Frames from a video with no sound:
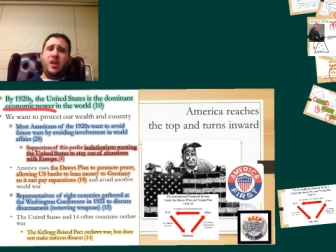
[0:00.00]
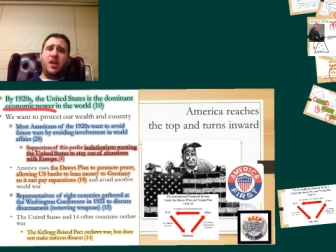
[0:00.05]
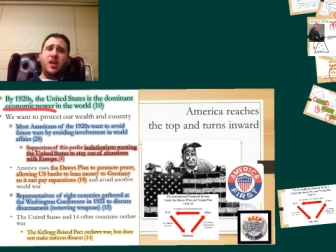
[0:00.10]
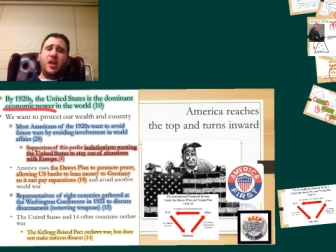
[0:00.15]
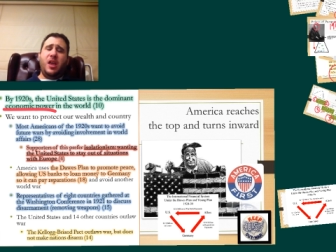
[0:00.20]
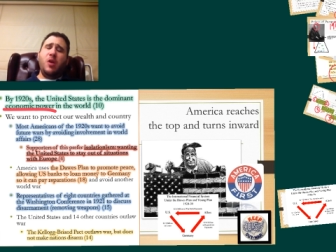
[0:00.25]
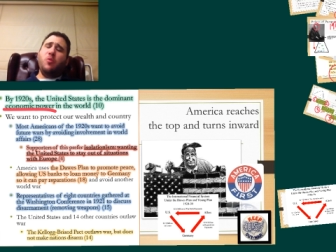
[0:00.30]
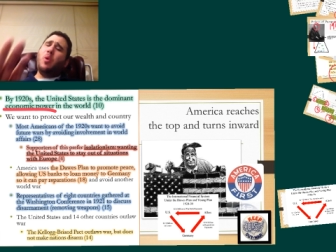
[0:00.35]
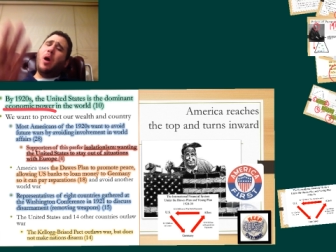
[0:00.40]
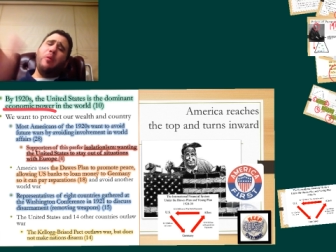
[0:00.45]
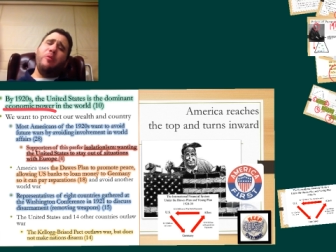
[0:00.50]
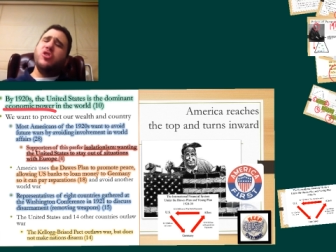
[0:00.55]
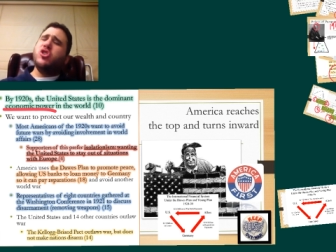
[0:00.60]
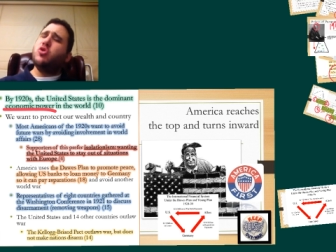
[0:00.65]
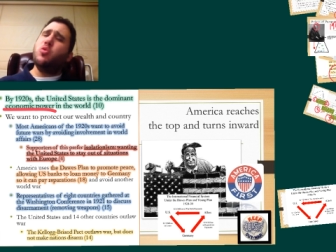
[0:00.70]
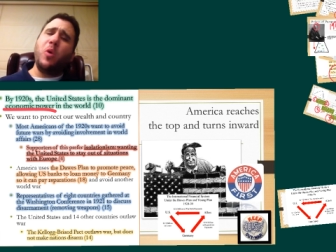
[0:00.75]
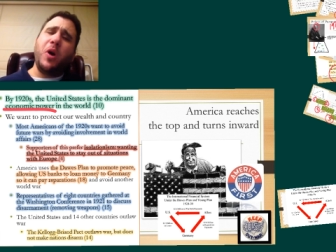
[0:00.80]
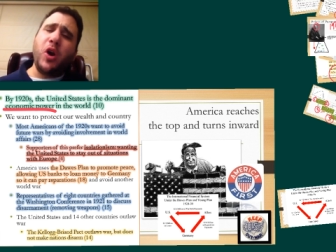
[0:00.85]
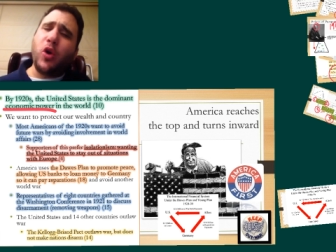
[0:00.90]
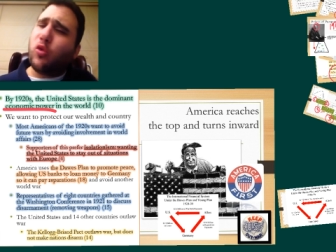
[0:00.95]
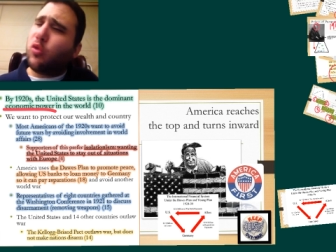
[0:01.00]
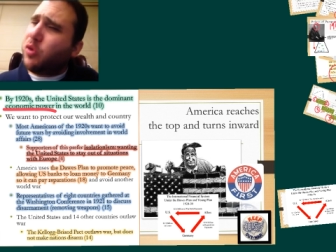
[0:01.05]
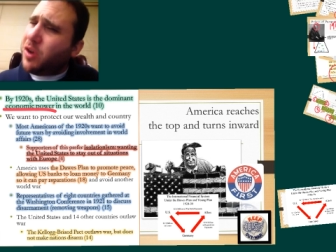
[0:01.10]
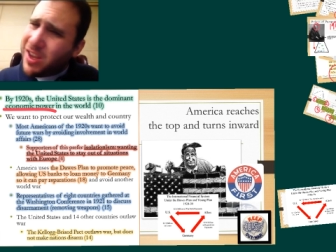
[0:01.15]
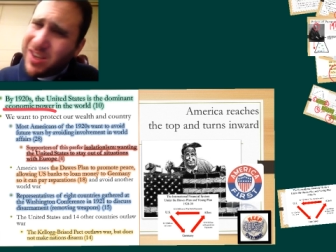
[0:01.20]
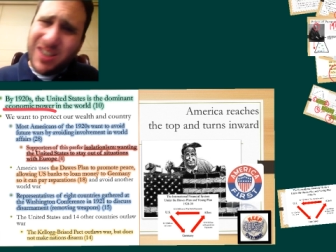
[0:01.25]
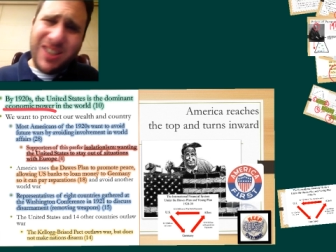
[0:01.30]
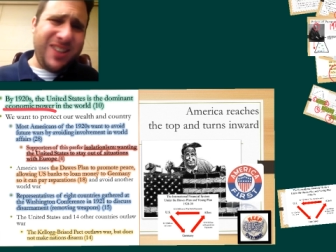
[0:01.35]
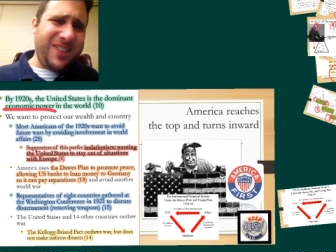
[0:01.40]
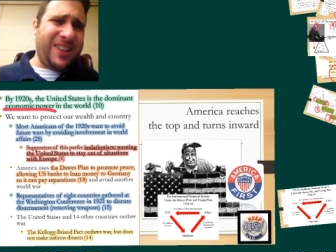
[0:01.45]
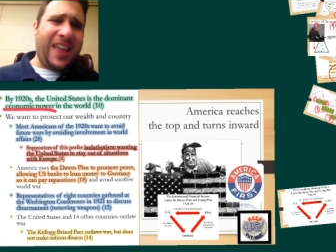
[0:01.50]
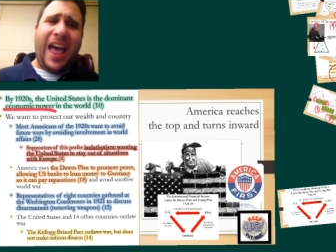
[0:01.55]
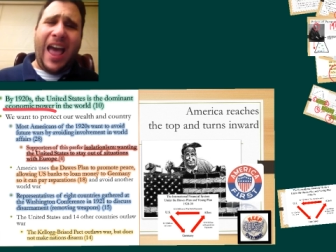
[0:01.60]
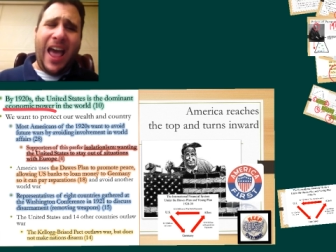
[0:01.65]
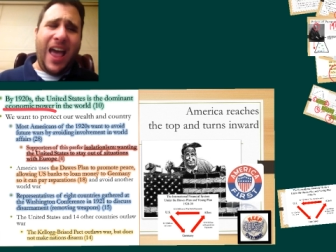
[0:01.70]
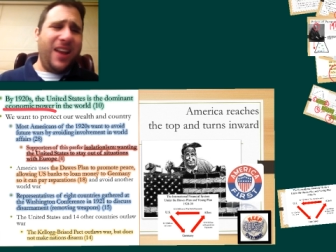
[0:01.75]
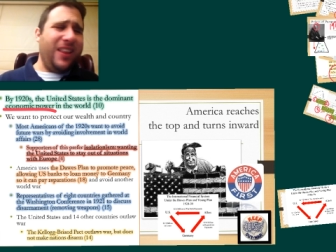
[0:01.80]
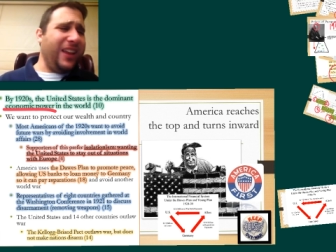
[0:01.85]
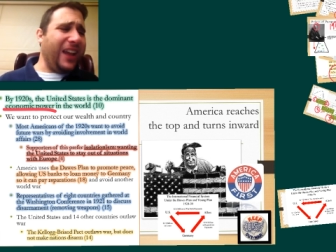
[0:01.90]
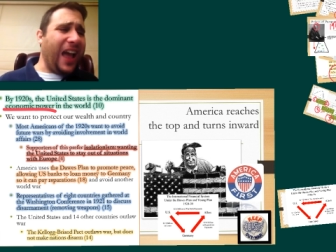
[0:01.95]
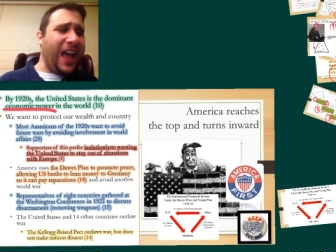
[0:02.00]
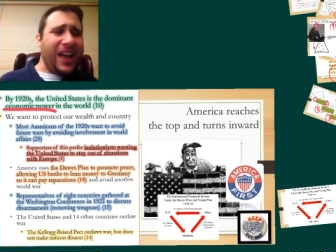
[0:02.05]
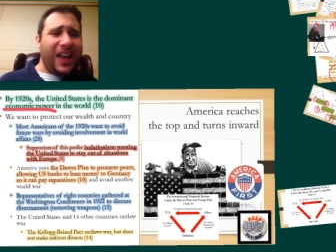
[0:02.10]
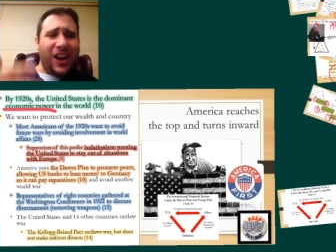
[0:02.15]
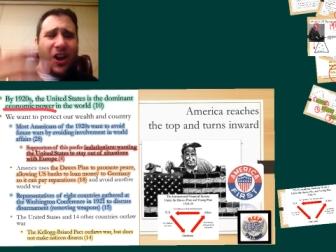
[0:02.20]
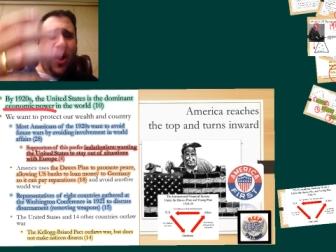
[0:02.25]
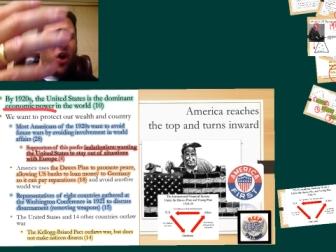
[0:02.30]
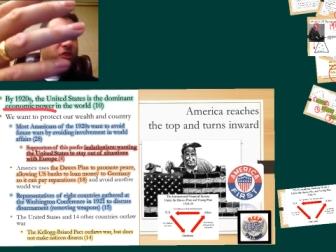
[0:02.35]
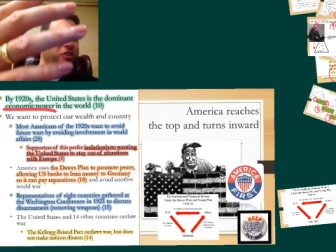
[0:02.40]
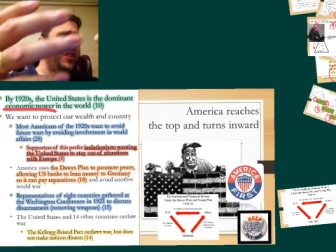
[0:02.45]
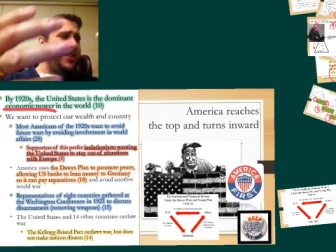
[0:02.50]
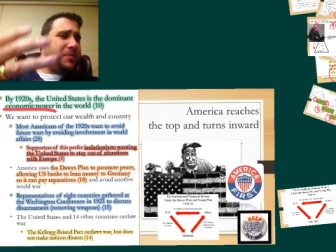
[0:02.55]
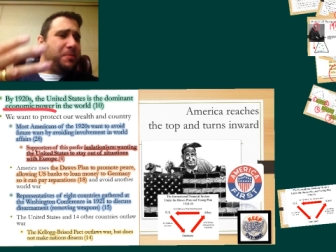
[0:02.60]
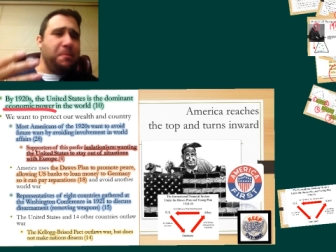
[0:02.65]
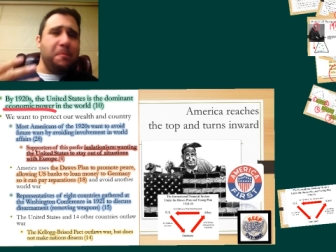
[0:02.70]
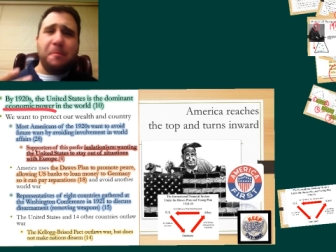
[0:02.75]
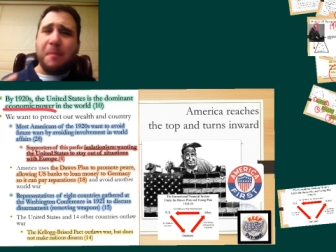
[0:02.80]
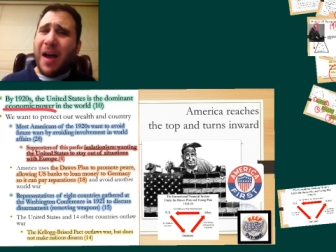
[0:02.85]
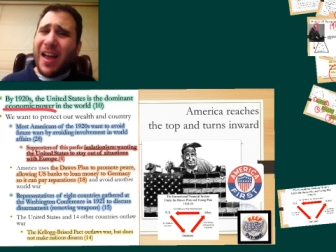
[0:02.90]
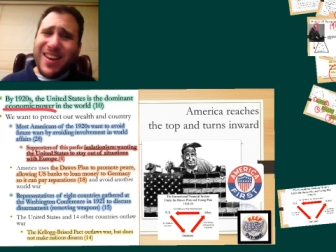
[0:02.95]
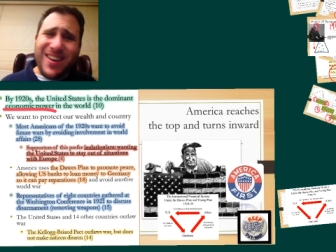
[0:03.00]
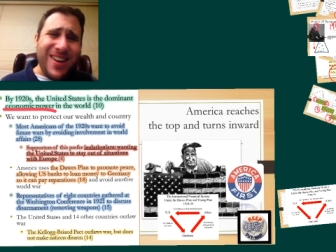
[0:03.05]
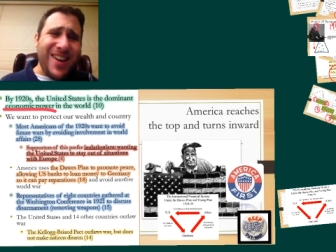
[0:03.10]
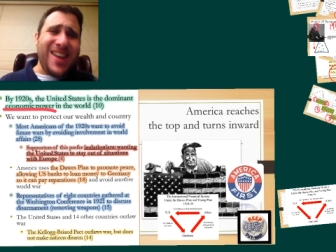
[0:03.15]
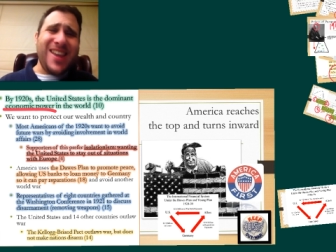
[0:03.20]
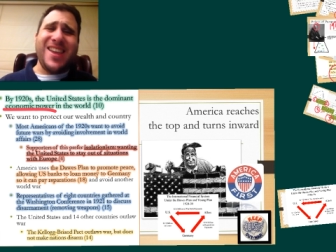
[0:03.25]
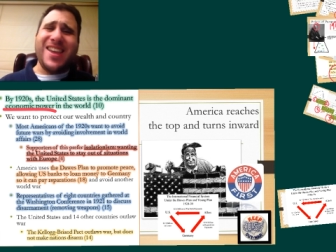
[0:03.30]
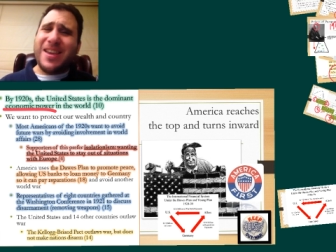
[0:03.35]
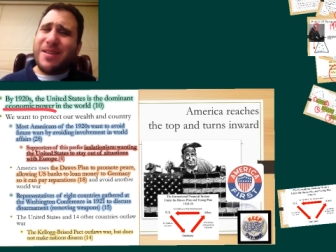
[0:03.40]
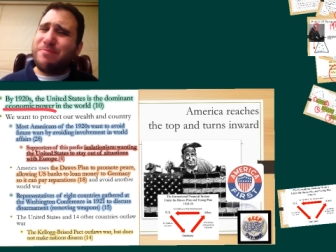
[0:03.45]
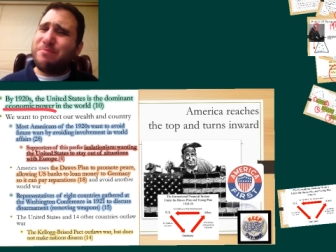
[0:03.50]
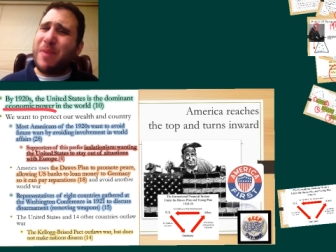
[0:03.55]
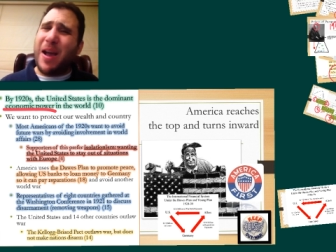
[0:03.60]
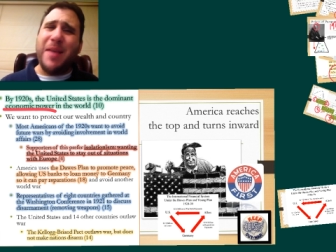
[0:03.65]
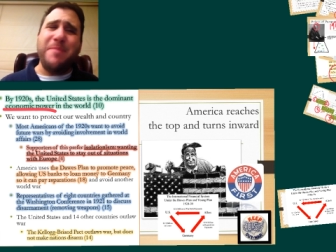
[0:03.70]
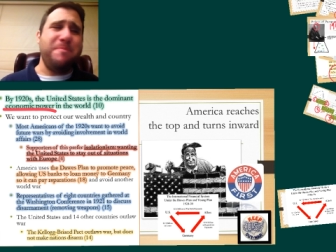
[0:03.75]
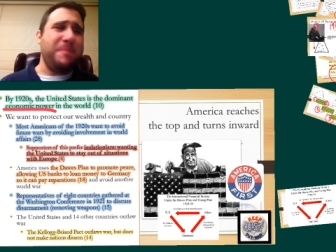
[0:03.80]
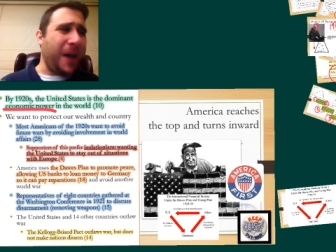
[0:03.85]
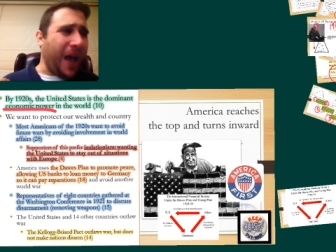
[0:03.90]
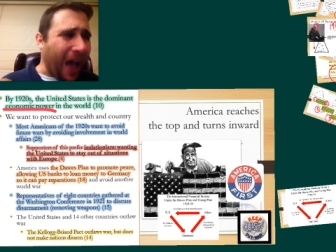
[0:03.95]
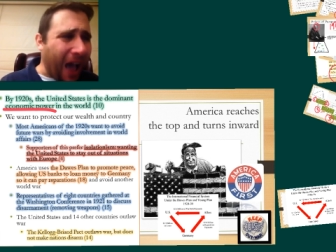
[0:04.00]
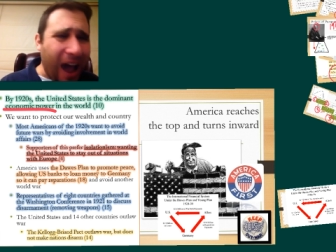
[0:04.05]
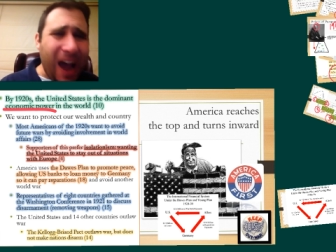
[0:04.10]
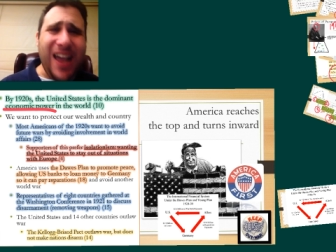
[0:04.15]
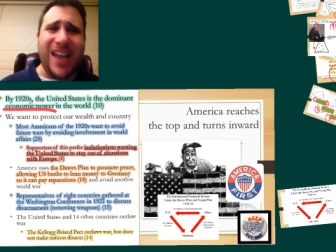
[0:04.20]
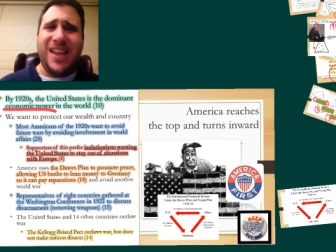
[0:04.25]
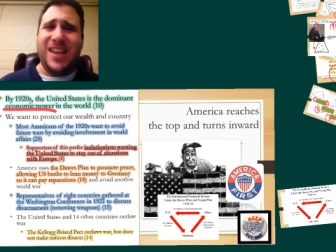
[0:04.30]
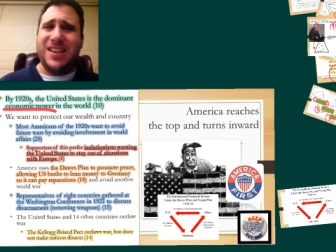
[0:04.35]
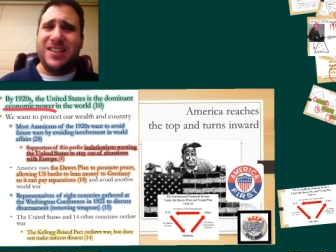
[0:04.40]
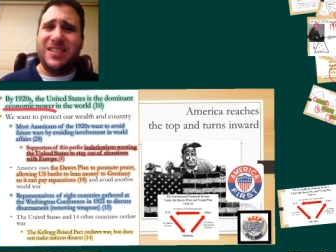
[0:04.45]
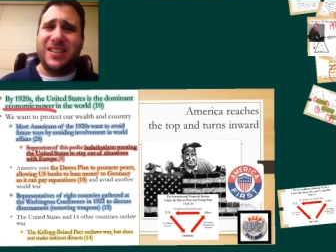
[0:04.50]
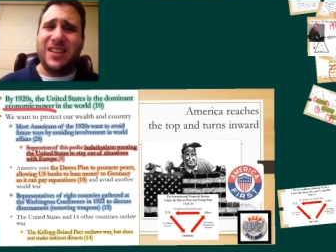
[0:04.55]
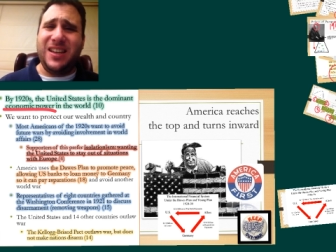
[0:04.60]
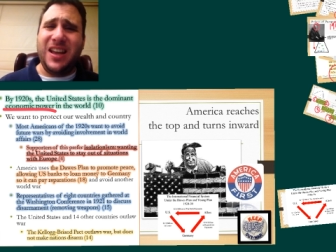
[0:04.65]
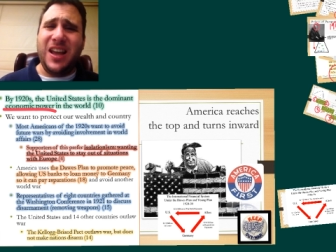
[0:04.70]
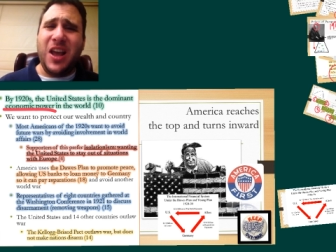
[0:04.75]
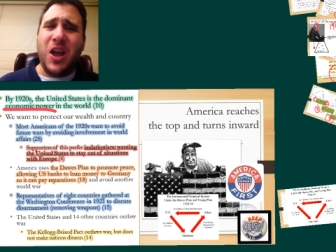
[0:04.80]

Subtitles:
And why would you want to risk that? Like, I got all this money in my pocket.